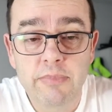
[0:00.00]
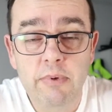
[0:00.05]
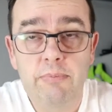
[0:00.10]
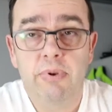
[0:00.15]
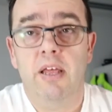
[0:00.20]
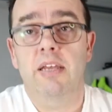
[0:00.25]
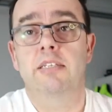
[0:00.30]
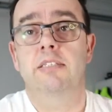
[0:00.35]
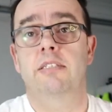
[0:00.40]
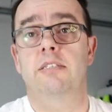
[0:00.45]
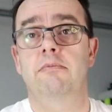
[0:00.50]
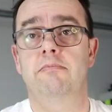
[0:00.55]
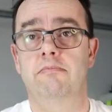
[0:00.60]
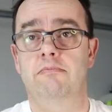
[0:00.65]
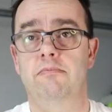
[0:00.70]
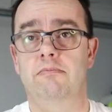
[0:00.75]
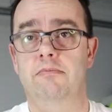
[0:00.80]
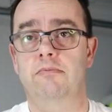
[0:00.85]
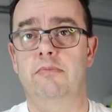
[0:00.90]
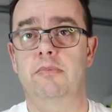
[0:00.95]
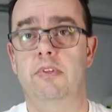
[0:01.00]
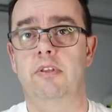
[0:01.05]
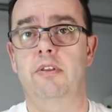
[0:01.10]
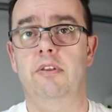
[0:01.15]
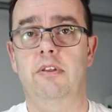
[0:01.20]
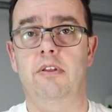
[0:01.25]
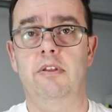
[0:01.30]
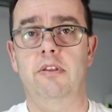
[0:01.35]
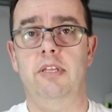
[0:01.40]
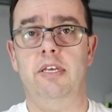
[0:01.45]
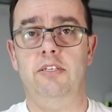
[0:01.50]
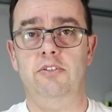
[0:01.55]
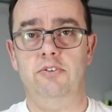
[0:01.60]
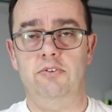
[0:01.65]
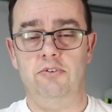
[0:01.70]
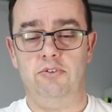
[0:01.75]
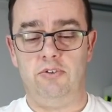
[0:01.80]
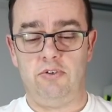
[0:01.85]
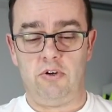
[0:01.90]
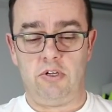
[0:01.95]
Plus, these
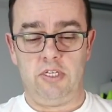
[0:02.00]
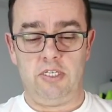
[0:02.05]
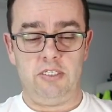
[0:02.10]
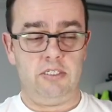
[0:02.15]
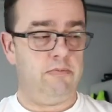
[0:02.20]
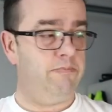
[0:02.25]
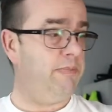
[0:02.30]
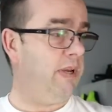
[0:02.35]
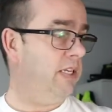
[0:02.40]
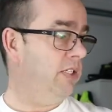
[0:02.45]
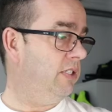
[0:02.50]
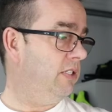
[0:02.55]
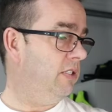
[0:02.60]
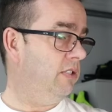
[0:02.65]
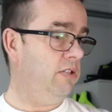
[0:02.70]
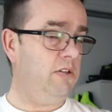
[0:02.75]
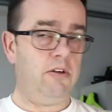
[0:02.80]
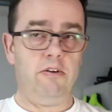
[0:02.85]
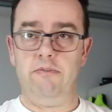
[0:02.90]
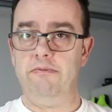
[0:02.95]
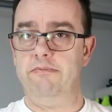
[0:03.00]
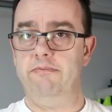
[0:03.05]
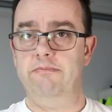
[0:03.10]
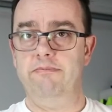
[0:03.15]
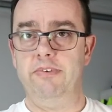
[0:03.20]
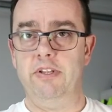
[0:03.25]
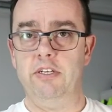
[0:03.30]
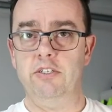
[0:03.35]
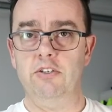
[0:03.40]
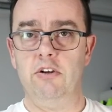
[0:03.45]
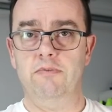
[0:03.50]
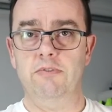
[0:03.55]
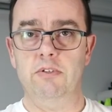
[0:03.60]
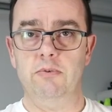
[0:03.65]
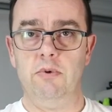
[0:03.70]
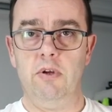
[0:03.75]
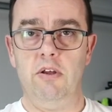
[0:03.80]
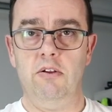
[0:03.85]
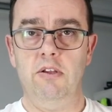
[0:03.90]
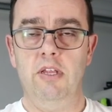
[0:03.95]
2 trolleys benches that I've finished off
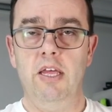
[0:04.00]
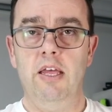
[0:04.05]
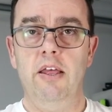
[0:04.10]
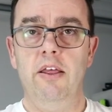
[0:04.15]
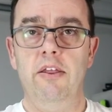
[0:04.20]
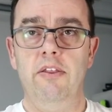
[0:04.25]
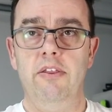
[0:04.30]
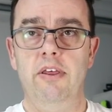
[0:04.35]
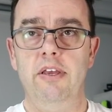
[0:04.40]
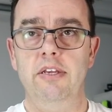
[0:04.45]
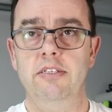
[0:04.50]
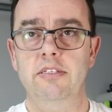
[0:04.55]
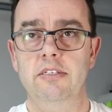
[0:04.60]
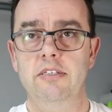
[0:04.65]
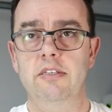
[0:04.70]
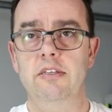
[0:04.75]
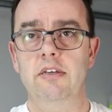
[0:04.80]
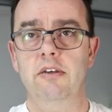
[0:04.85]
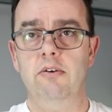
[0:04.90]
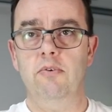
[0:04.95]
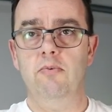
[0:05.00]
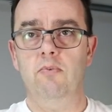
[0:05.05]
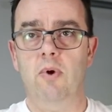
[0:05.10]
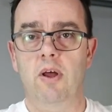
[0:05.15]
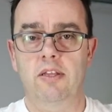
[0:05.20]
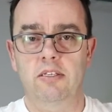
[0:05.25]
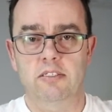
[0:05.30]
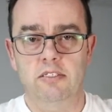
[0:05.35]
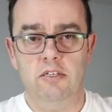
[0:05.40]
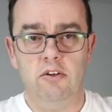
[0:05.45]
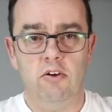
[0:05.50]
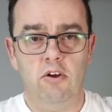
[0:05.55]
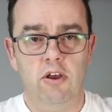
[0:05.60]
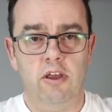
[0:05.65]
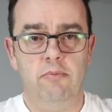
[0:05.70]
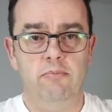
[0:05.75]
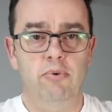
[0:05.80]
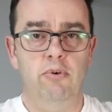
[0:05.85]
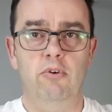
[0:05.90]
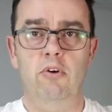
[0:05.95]
as well. These are the ones that
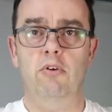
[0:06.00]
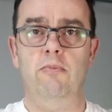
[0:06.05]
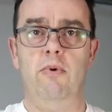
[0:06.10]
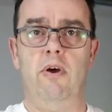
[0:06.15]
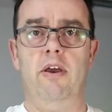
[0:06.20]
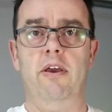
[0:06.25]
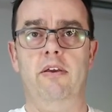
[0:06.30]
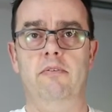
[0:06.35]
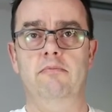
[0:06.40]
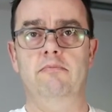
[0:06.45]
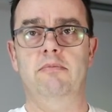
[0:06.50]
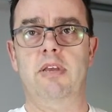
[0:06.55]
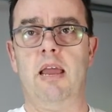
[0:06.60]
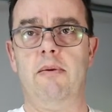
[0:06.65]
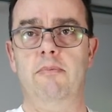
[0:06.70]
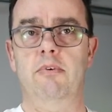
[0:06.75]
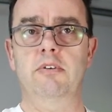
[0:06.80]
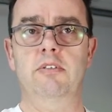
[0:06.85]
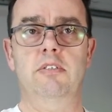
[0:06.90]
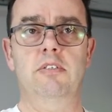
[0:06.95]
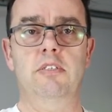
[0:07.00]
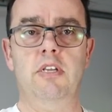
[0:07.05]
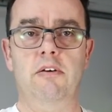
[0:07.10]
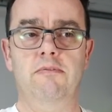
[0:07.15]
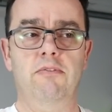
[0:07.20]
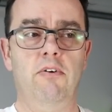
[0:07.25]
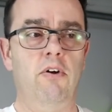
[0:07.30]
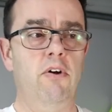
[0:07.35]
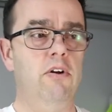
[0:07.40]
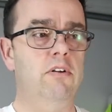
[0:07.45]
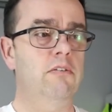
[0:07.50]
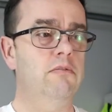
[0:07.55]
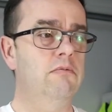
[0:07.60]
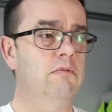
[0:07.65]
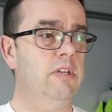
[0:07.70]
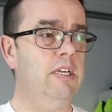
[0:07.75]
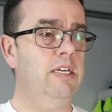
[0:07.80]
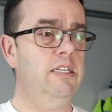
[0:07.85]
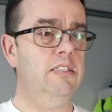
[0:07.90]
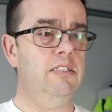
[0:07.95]
I put all my cameras and stuff on
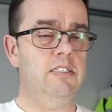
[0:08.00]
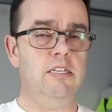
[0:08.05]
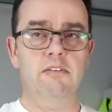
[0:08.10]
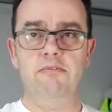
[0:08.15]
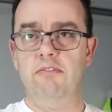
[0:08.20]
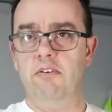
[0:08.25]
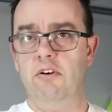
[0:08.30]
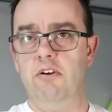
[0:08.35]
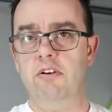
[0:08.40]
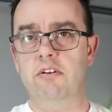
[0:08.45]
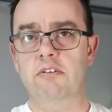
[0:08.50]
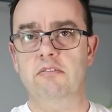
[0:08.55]
and lean stuff on,